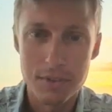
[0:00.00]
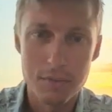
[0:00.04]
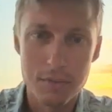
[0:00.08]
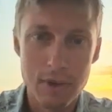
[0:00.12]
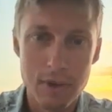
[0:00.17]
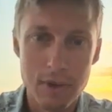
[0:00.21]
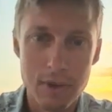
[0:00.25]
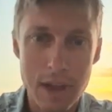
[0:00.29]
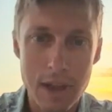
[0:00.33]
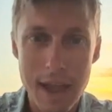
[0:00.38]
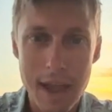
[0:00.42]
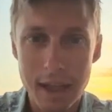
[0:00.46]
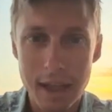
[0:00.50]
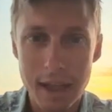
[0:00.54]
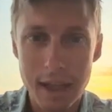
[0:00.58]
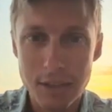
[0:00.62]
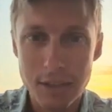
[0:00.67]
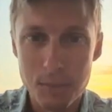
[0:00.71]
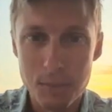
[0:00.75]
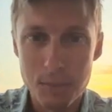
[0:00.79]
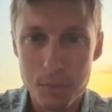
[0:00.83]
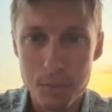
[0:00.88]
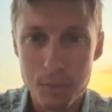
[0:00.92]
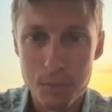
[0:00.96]
at the
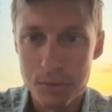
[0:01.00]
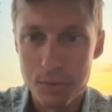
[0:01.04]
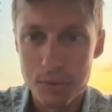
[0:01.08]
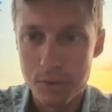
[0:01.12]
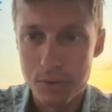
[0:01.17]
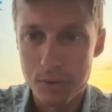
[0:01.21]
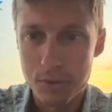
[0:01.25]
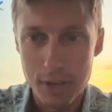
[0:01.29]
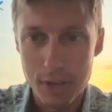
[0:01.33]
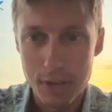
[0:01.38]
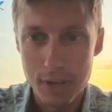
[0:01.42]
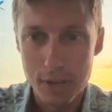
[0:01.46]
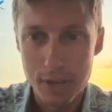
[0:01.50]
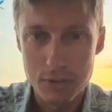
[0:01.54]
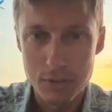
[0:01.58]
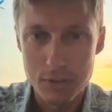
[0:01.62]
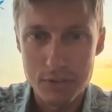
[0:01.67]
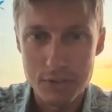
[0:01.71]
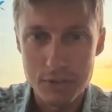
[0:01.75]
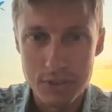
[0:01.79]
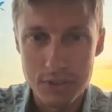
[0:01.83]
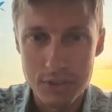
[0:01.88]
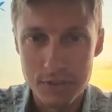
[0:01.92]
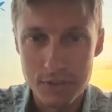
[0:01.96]
moment, you can actually just
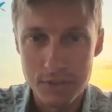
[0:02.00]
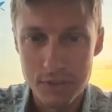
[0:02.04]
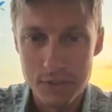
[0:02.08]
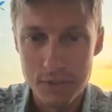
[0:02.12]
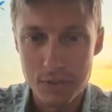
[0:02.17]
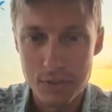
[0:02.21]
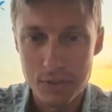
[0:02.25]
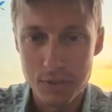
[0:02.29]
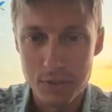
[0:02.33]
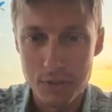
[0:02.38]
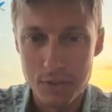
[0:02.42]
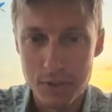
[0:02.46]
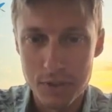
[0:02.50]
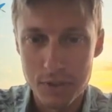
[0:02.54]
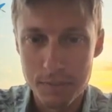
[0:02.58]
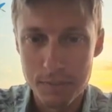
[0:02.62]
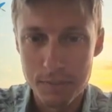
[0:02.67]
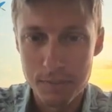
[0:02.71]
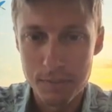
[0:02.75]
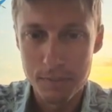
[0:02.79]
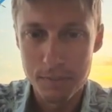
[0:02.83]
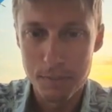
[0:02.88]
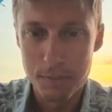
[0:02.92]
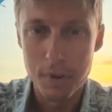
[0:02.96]
leave this screen,
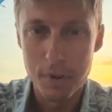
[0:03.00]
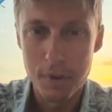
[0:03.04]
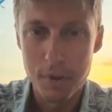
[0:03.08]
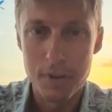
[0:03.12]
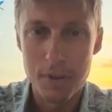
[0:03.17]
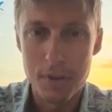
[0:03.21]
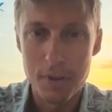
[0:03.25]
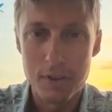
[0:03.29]
but